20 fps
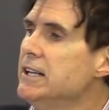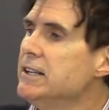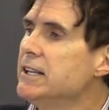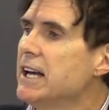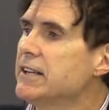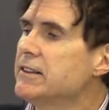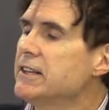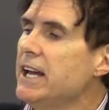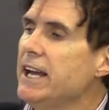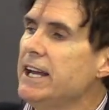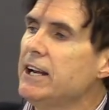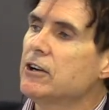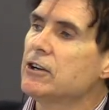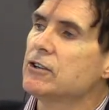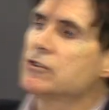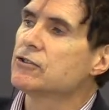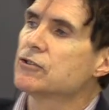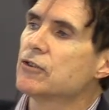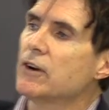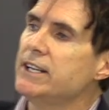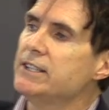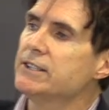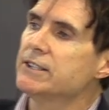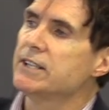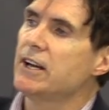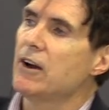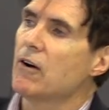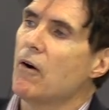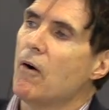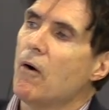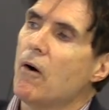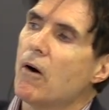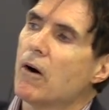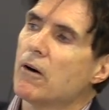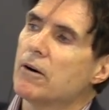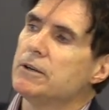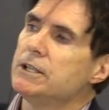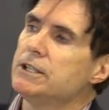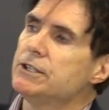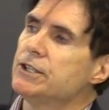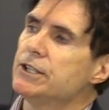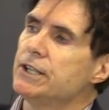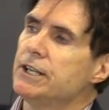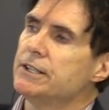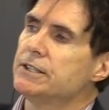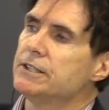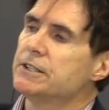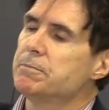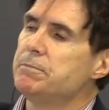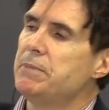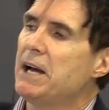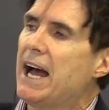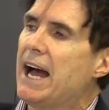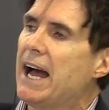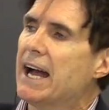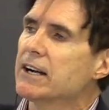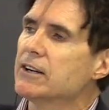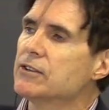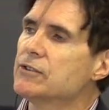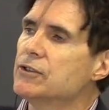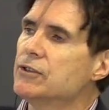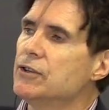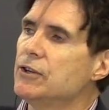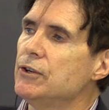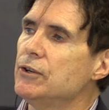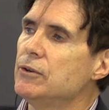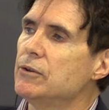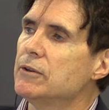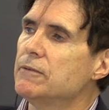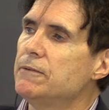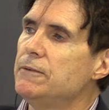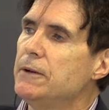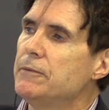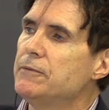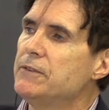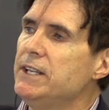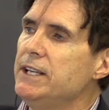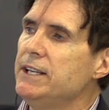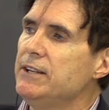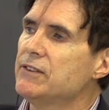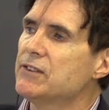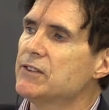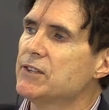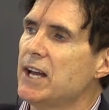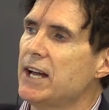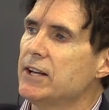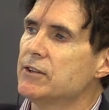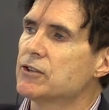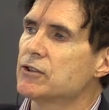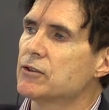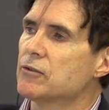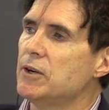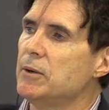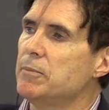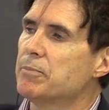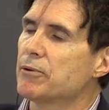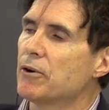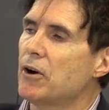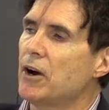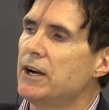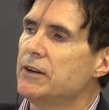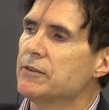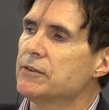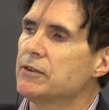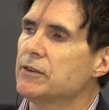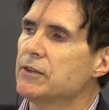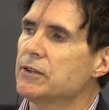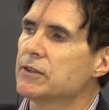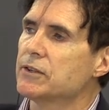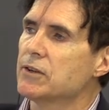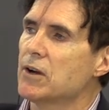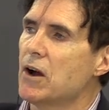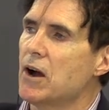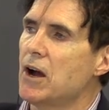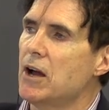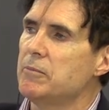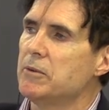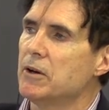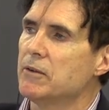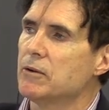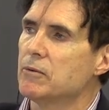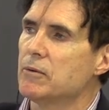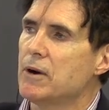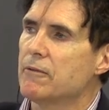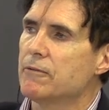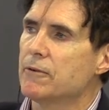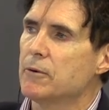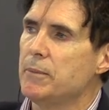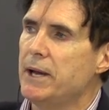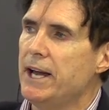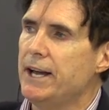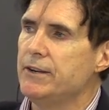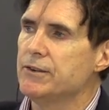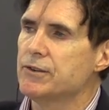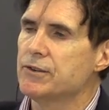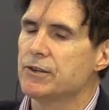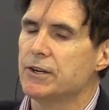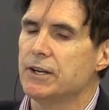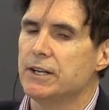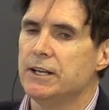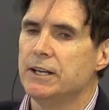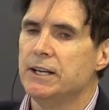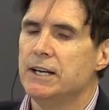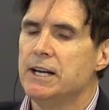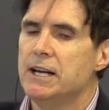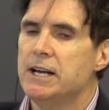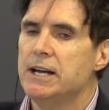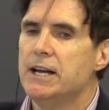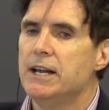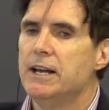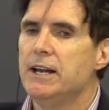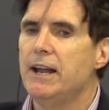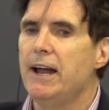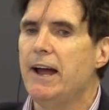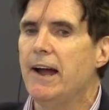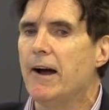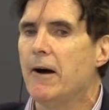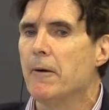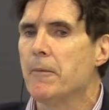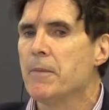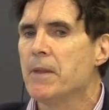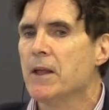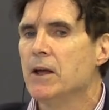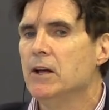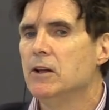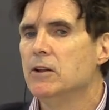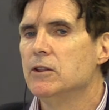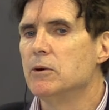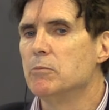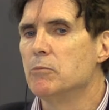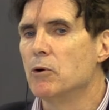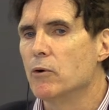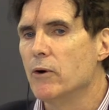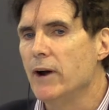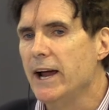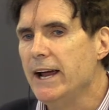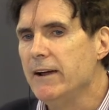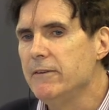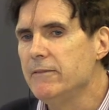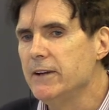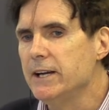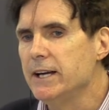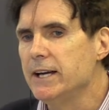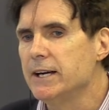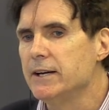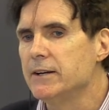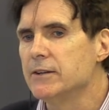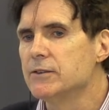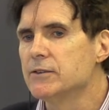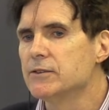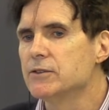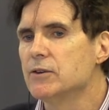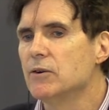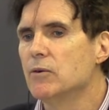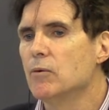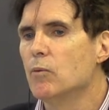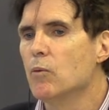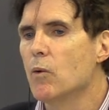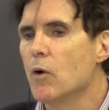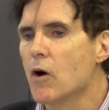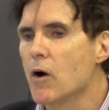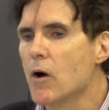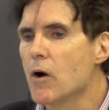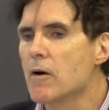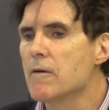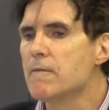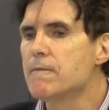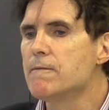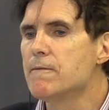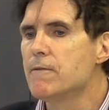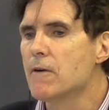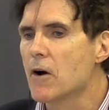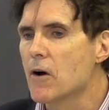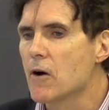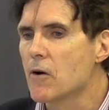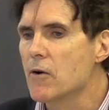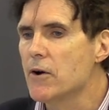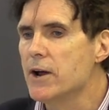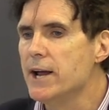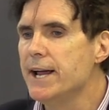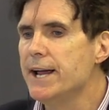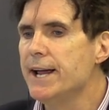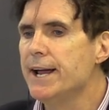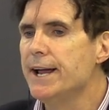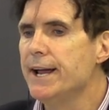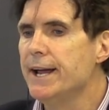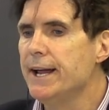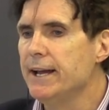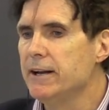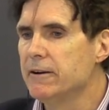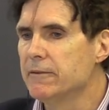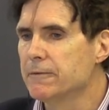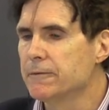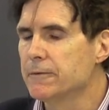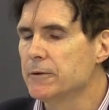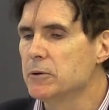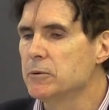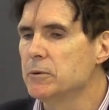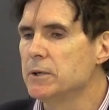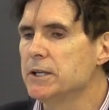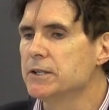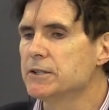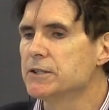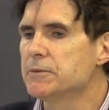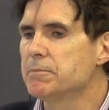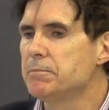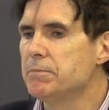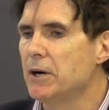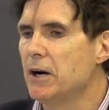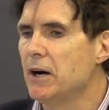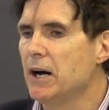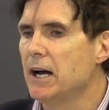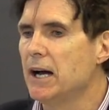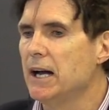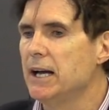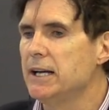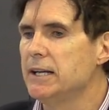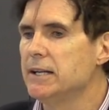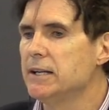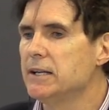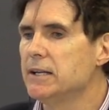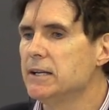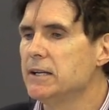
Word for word: that they could trace their origins back to the 15th century prior to the time of the Reformation. Now, the Moravians were very influenced by